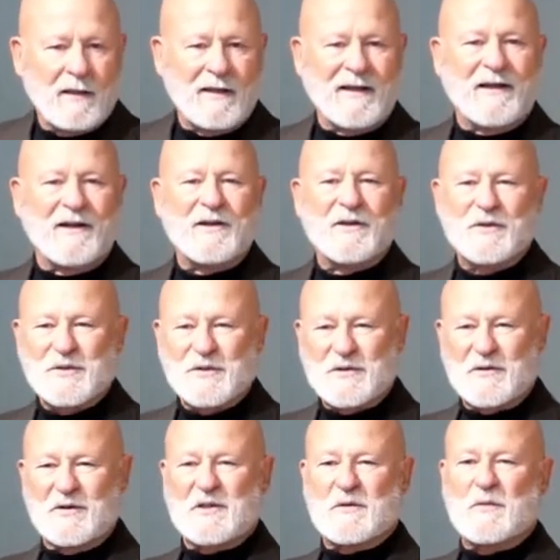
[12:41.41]
in his
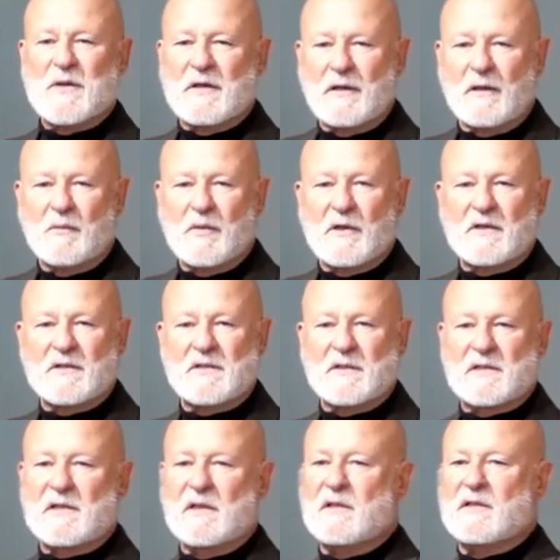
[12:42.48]
speaking because his
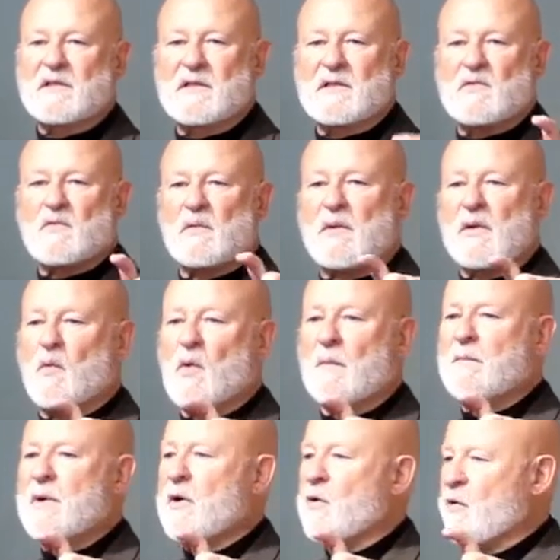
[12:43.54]
sentences would be one
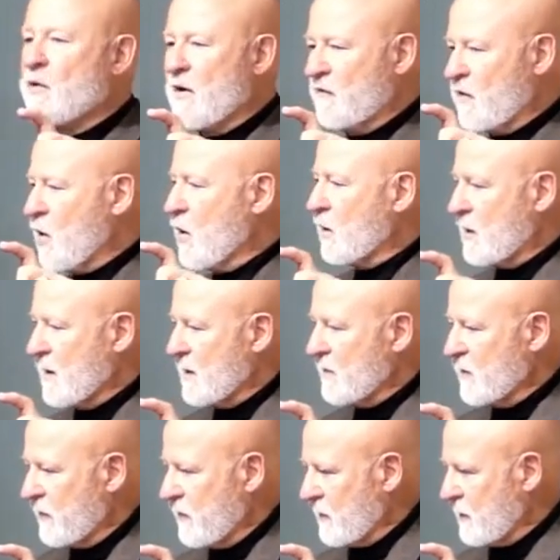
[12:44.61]
paragraph long, kind of
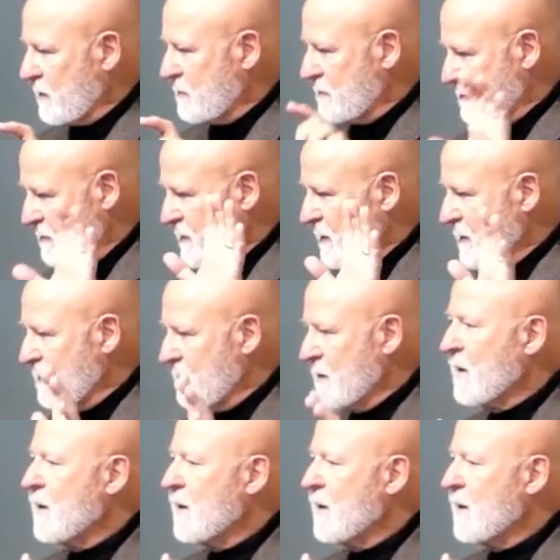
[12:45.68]
a thing, okay?